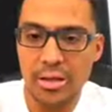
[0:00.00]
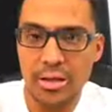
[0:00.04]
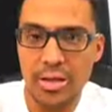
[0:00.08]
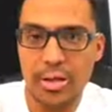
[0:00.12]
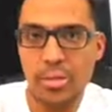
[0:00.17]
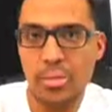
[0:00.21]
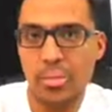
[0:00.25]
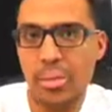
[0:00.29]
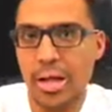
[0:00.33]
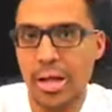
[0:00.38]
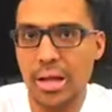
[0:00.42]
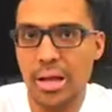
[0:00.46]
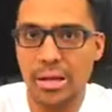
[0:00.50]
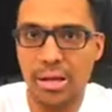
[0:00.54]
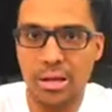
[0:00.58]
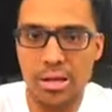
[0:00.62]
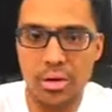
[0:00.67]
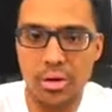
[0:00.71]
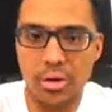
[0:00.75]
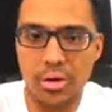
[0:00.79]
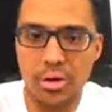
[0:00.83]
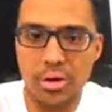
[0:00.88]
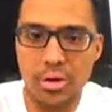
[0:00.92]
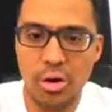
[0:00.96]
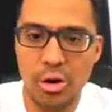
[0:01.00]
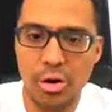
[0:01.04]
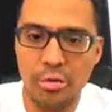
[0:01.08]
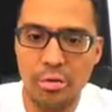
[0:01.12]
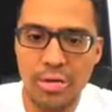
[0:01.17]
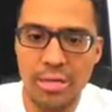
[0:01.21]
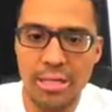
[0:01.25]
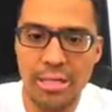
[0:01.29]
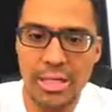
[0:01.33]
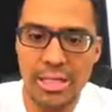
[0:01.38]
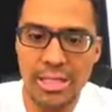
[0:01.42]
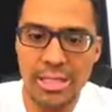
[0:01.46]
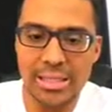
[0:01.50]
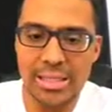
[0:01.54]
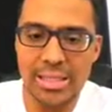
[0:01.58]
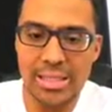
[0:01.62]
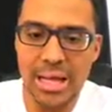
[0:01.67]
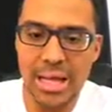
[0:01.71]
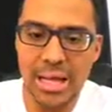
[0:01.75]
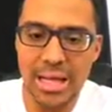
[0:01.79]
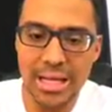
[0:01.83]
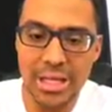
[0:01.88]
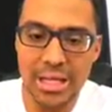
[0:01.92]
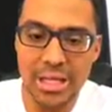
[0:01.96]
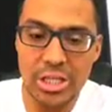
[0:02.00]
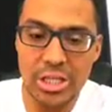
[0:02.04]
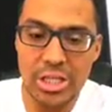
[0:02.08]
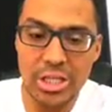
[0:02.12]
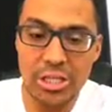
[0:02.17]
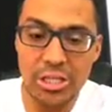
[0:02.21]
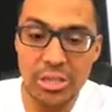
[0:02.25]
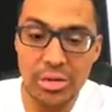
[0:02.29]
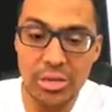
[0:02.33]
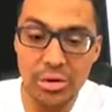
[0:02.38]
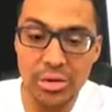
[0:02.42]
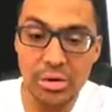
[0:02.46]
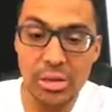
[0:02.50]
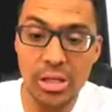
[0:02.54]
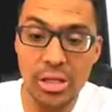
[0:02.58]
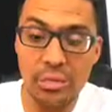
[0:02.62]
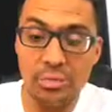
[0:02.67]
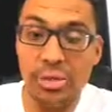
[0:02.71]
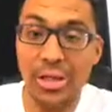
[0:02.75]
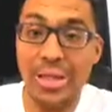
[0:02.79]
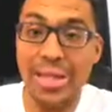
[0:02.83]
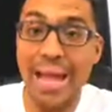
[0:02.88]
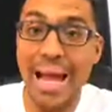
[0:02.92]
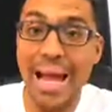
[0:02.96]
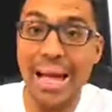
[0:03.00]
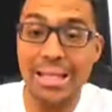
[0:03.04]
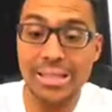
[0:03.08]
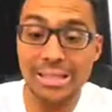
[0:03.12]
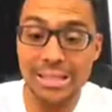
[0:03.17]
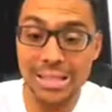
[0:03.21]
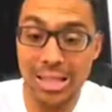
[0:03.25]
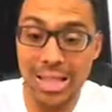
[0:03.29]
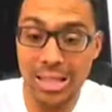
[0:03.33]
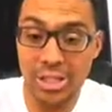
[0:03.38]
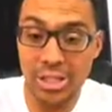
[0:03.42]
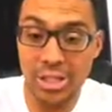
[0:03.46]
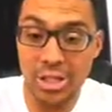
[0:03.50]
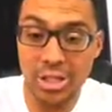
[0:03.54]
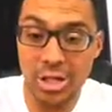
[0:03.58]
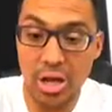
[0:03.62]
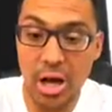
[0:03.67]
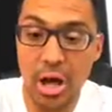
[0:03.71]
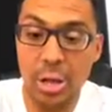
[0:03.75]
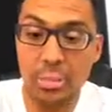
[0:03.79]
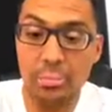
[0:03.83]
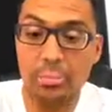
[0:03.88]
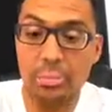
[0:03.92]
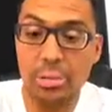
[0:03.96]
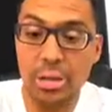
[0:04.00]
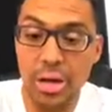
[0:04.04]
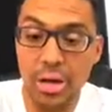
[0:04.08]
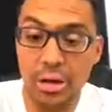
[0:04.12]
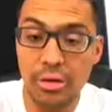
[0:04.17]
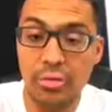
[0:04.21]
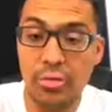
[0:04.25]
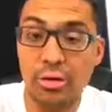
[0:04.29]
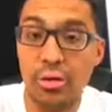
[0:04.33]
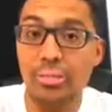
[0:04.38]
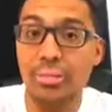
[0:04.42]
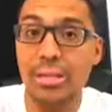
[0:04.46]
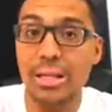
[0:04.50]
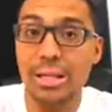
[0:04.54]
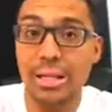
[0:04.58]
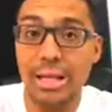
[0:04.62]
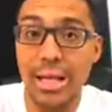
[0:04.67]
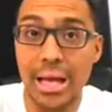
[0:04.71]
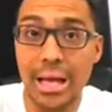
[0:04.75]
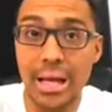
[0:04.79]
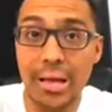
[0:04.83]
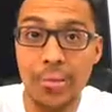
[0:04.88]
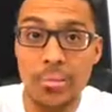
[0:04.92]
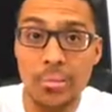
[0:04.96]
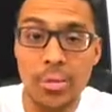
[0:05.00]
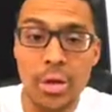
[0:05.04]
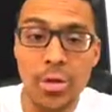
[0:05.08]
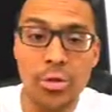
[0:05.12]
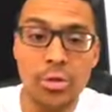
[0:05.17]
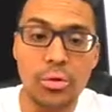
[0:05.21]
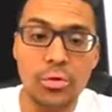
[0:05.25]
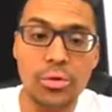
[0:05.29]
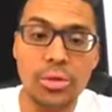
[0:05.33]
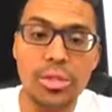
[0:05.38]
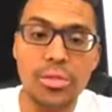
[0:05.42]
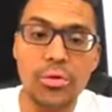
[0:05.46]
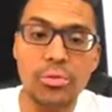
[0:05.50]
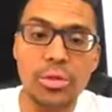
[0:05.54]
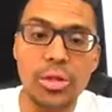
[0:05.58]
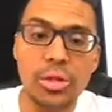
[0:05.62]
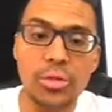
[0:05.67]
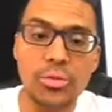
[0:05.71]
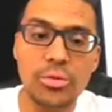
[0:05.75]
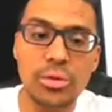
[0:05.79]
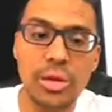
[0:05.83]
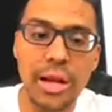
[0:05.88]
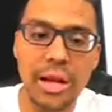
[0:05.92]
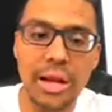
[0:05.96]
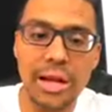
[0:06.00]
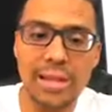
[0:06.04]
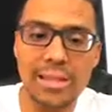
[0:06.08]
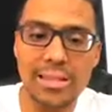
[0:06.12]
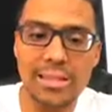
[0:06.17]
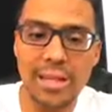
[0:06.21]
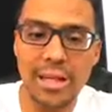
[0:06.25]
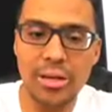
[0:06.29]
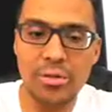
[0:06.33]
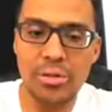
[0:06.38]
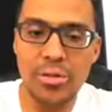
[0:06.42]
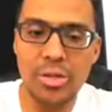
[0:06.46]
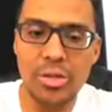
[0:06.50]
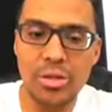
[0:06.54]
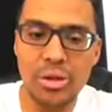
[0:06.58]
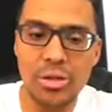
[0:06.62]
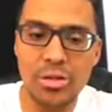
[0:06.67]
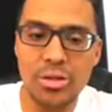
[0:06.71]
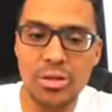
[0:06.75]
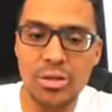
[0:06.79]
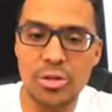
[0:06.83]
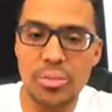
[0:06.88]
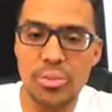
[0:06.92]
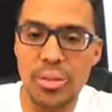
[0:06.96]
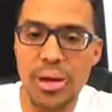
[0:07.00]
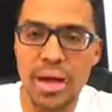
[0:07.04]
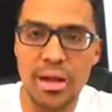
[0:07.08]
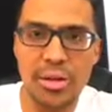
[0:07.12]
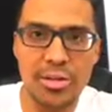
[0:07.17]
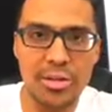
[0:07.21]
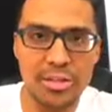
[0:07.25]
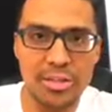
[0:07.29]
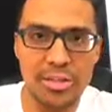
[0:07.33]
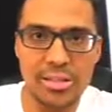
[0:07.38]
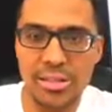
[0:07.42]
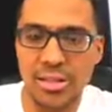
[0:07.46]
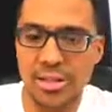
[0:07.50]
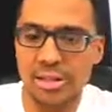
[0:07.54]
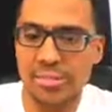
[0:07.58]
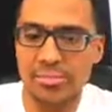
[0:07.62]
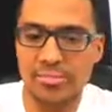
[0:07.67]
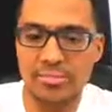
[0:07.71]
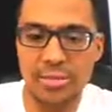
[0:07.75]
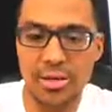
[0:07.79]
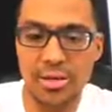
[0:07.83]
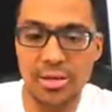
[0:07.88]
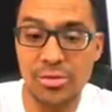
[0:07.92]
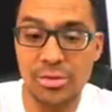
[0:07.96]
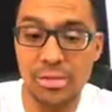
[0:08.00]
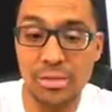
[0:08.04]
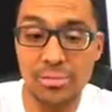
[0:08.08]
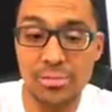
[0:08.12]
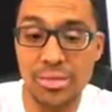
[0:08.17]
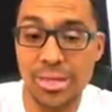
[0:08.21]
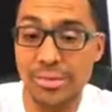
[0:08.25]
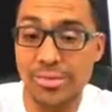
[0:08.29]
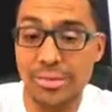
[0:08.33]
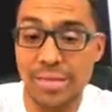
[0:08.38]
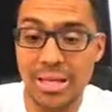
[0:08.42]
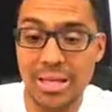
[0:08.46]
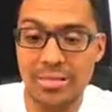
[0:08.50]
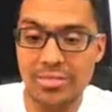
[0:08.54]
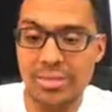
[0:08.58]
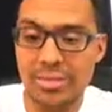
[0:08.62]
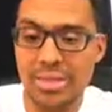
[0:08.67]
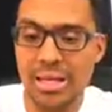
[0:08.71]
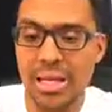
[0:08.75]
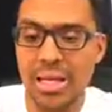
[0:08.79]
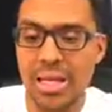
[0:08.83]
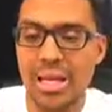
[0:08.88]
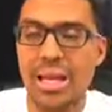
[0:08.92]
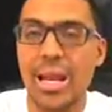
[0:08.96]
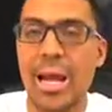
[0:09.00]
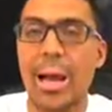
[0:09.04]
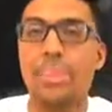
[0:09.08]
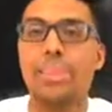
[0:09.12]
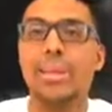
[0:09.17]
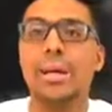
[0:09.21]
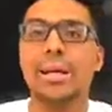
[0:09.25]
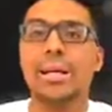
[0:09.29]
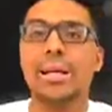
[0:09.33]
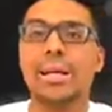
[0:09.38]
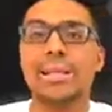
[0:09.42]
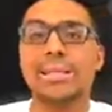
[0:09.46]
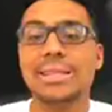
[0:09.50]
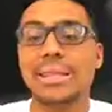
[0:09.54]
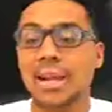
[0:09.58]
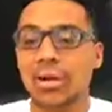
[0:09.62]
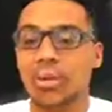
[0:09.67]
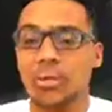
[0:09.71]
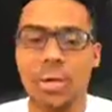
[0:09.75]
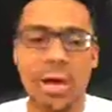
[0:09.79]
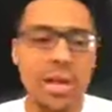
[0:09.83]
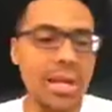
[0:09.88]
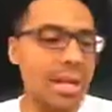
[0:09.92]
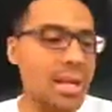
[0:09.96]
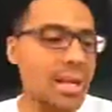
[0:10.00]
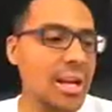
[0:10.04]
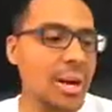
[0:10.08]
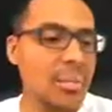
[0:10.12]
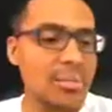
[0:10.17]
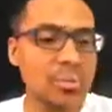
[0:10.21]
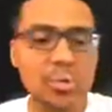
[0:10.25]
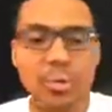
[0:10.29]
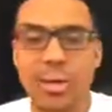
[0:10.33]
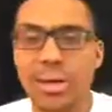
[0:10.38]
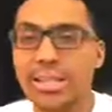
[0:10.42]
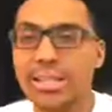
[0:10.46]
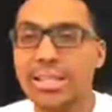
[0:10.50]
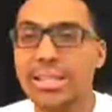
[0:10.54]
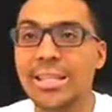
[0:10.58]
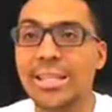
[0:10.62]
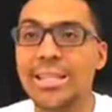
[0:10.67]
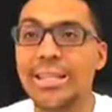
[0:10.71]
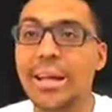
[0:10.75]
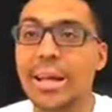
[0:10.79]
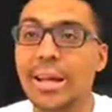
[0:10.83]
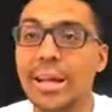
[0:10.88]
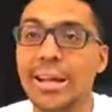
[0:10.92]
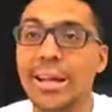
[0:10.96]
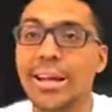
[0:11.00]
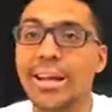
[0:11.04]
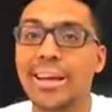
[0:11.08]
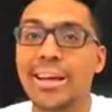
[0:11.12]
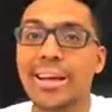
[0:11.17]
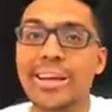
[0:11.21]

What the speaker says: You know, make a little coffee, take a snack, and just literally relax, like just unplug from the day. The reason we do that, it's like recharging your batteries. And, you know, sometimes I even take a nap. It's like waking up twice in a day.